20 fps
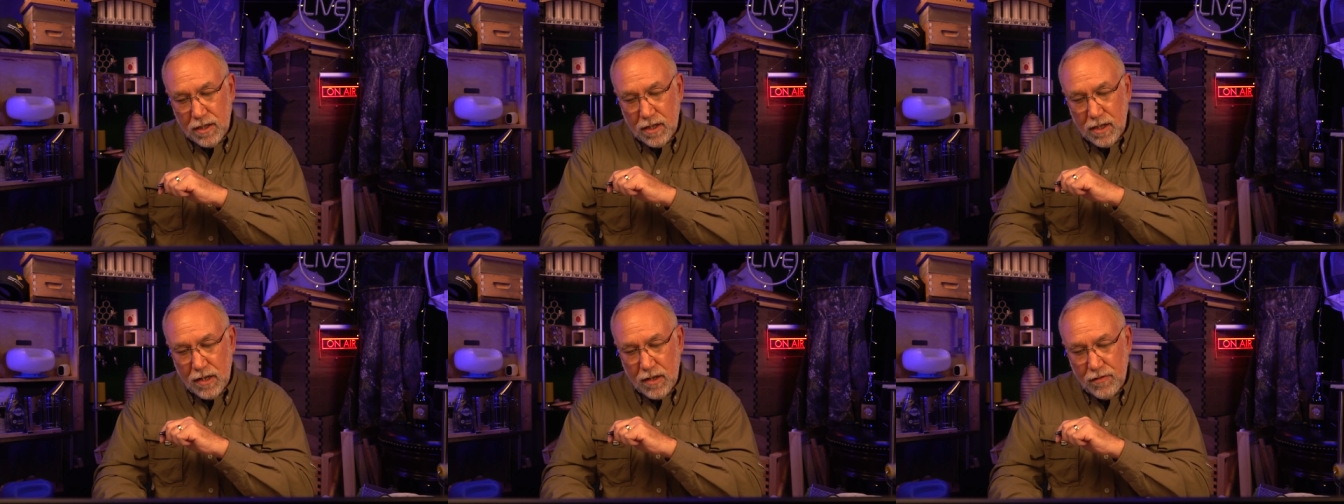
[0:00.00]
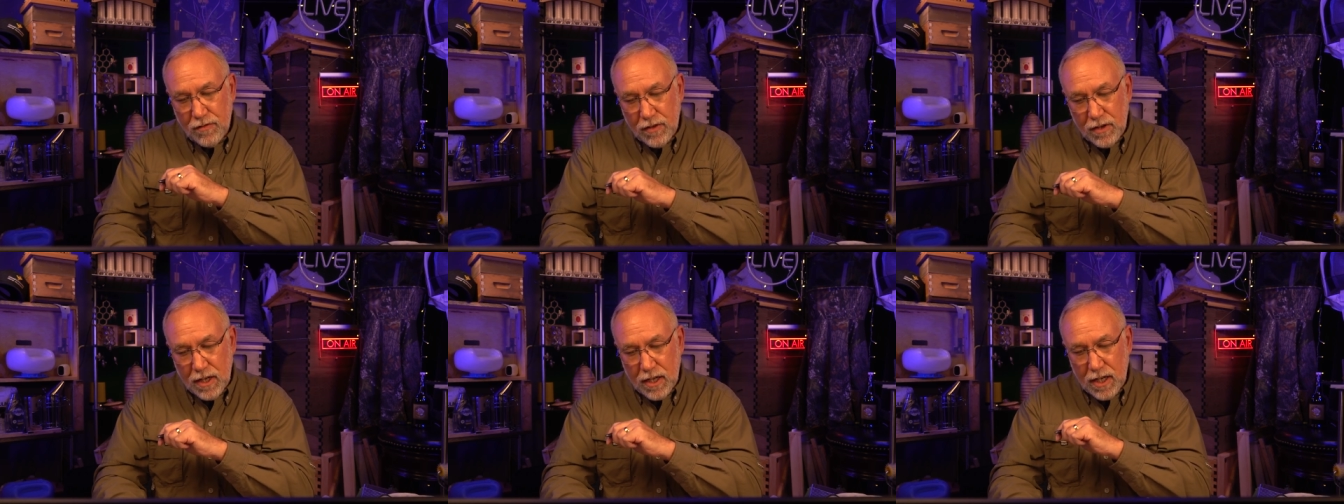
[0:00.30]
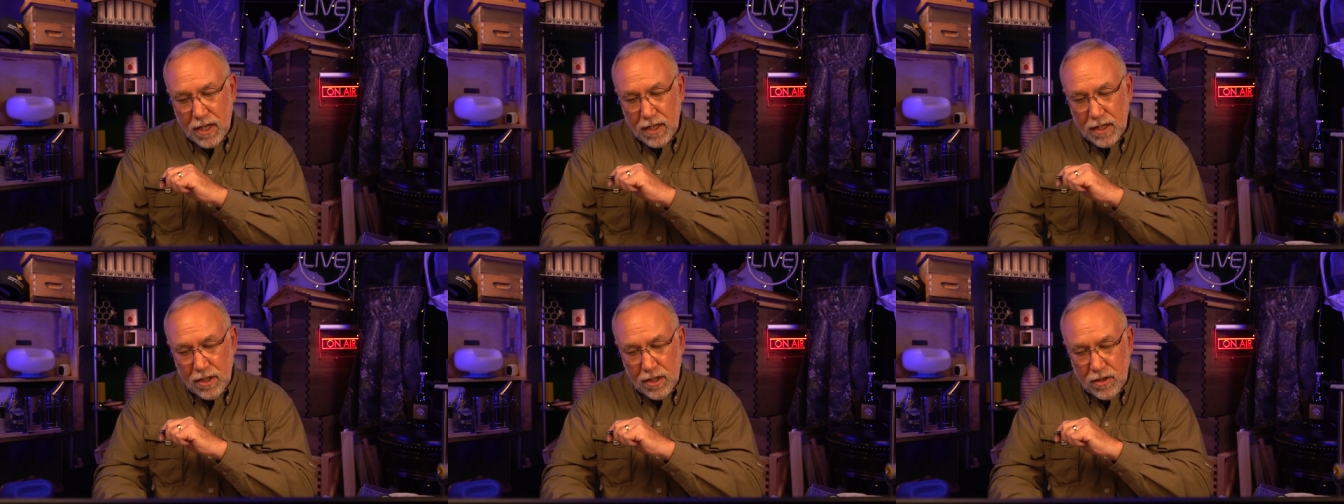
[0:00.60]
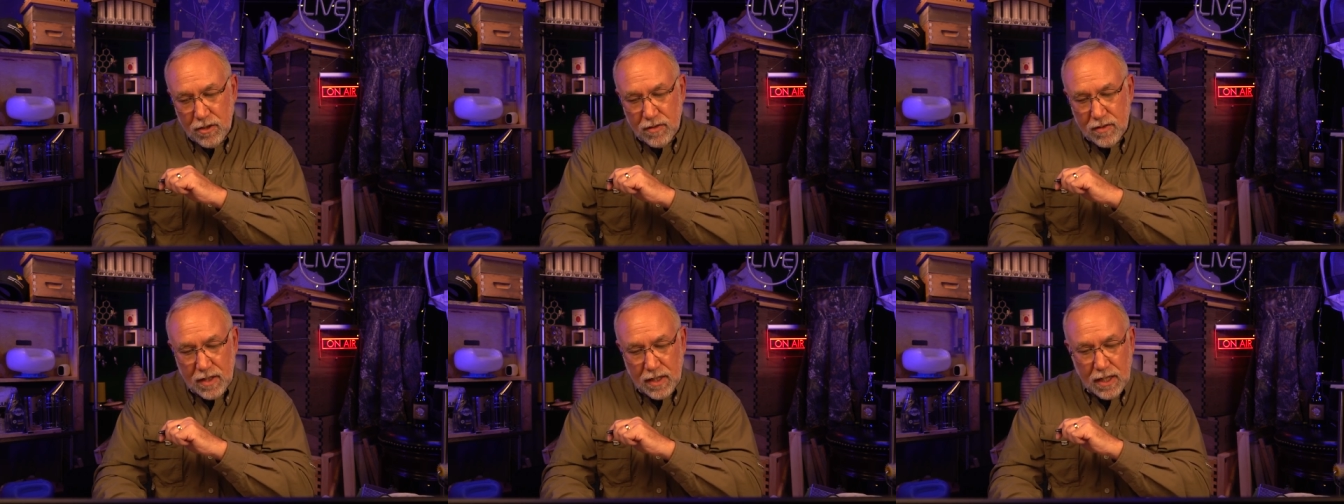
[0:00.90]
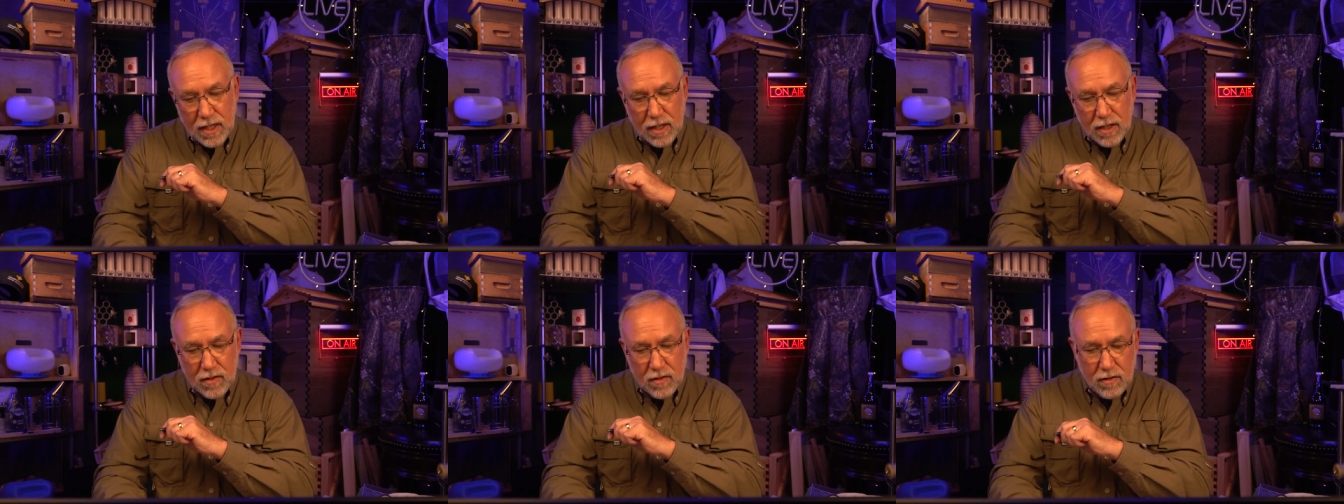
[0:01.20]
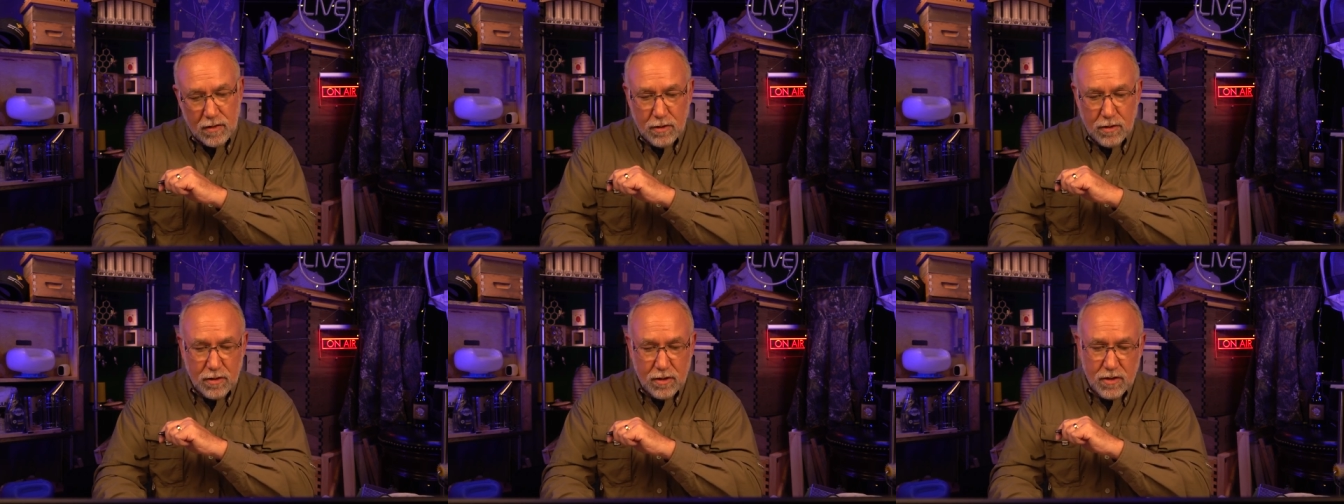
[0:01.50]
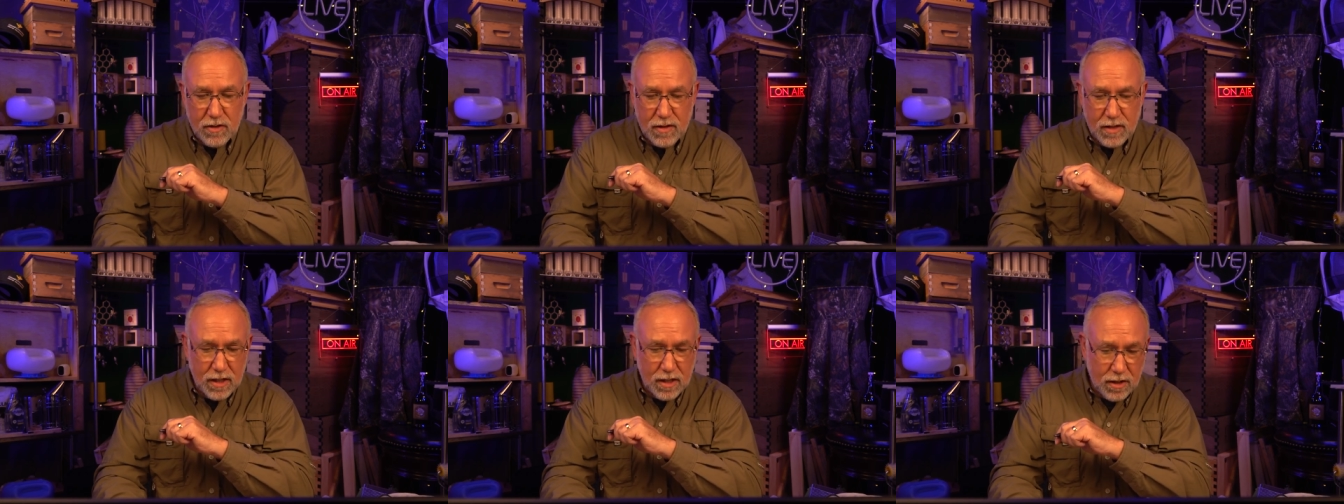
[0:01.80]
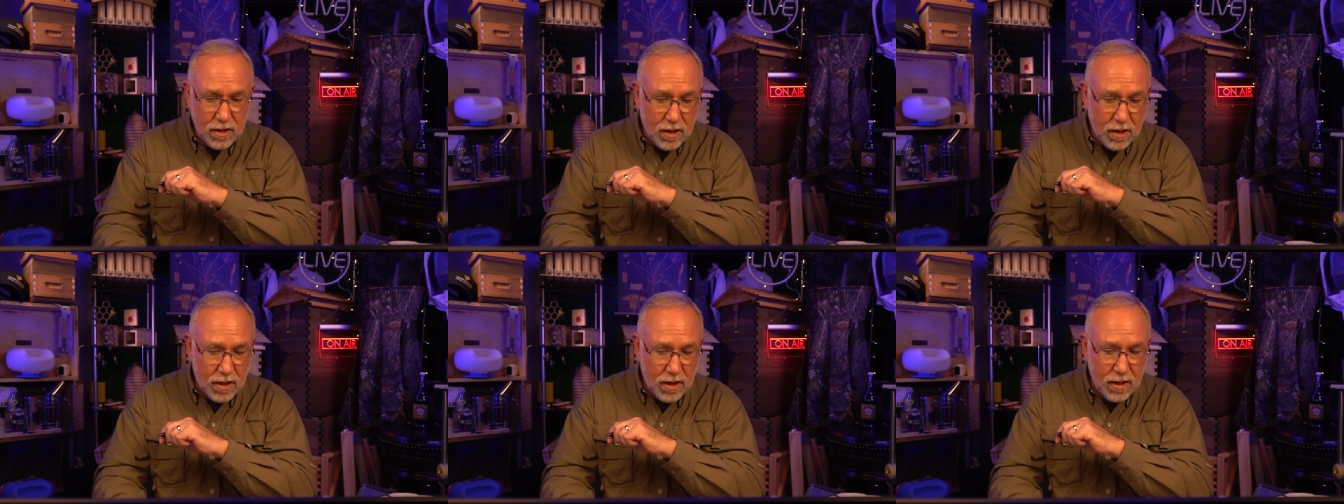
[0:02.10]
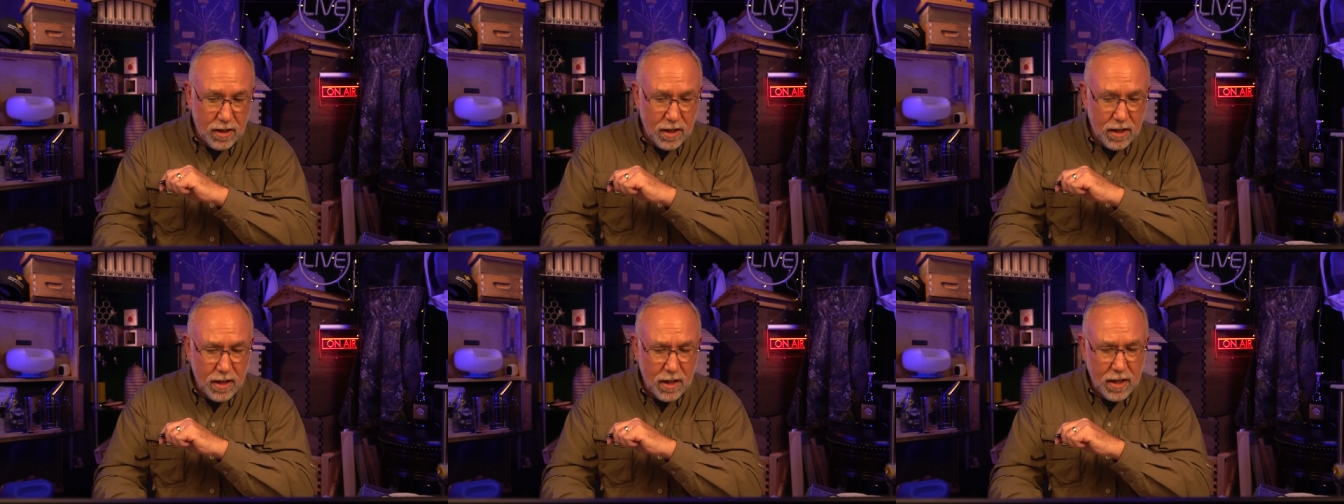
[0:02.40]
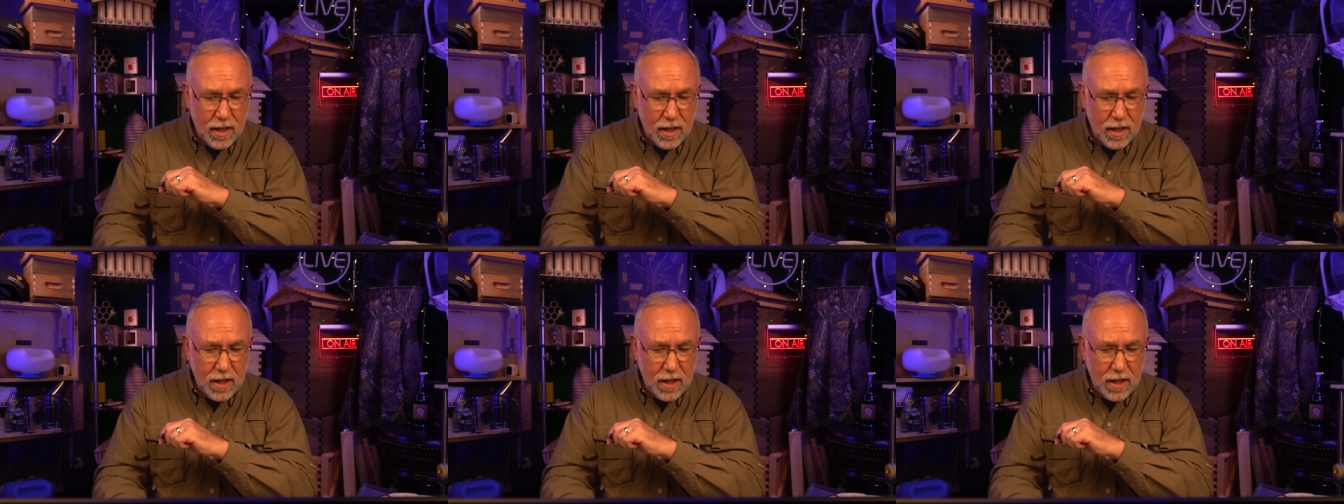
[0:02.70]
of not using excluders at all?